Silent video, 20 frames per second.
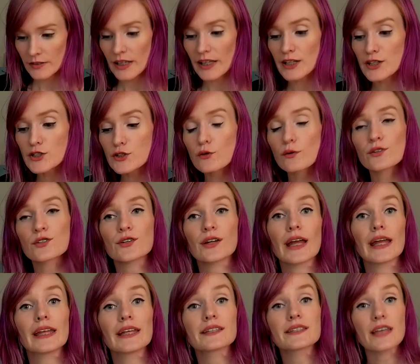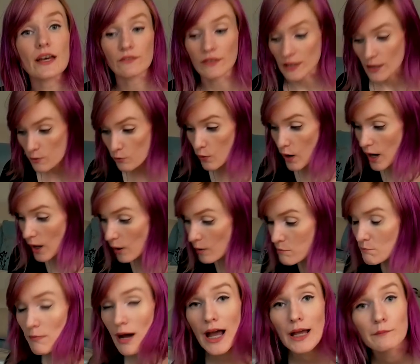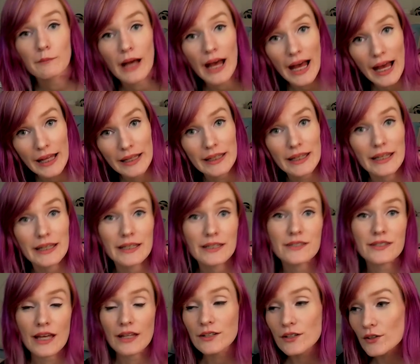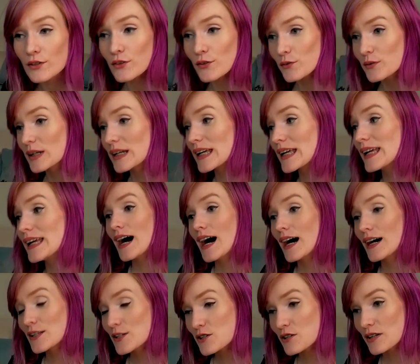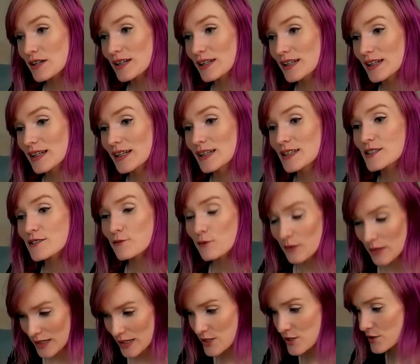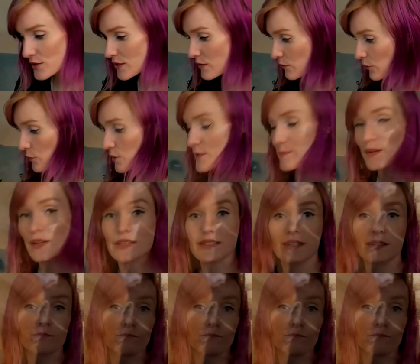That is 287. Well, my bad. It is under 300 square inches of floor space.